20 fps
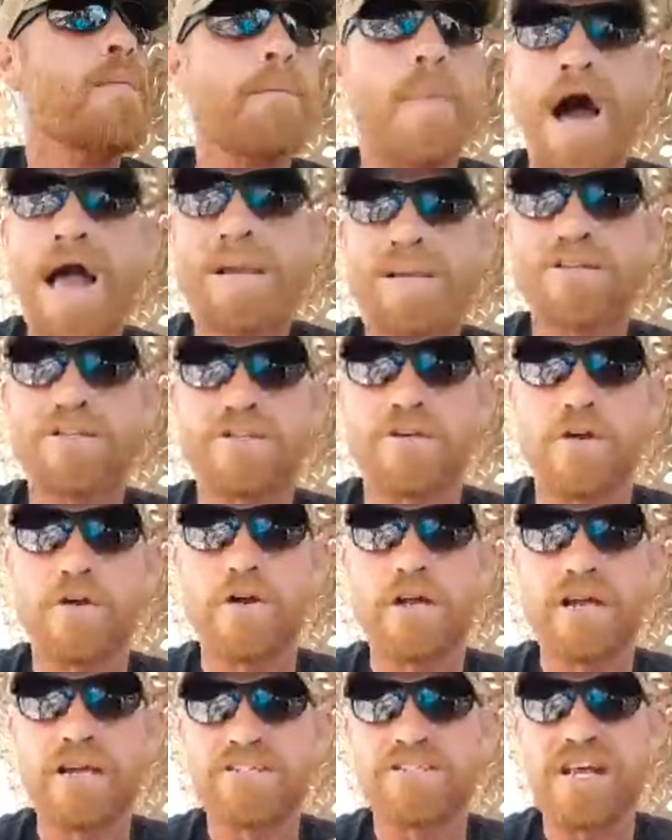My concern
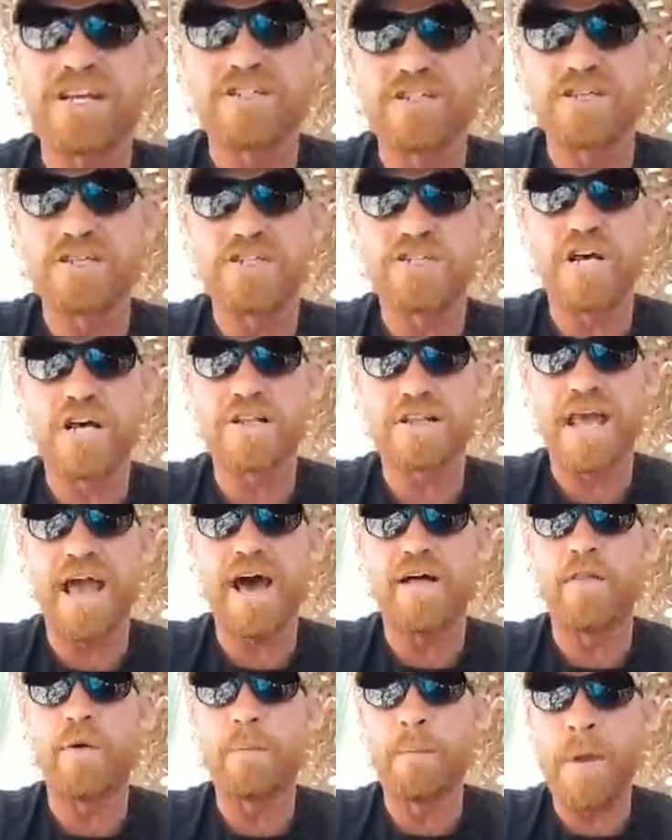is they just shut
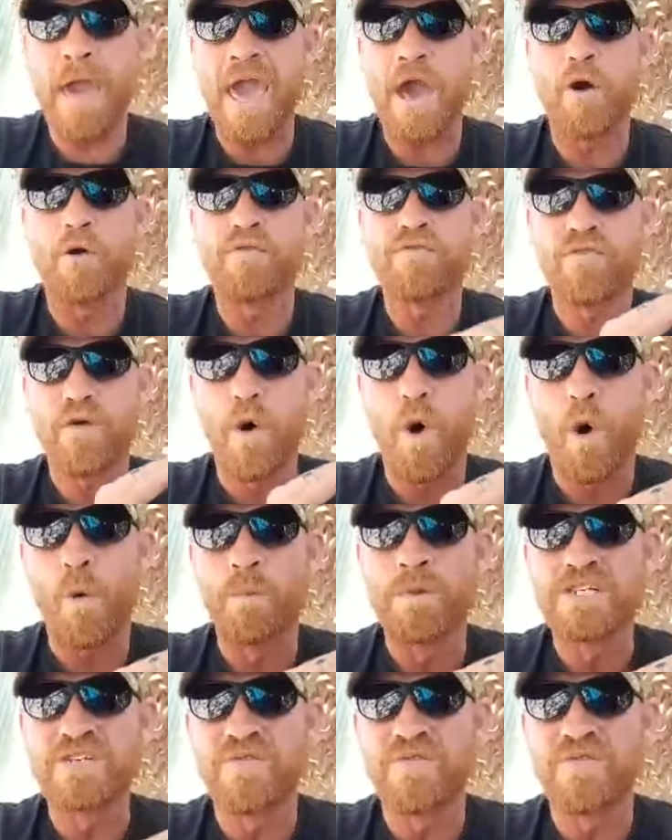down the mail for homeless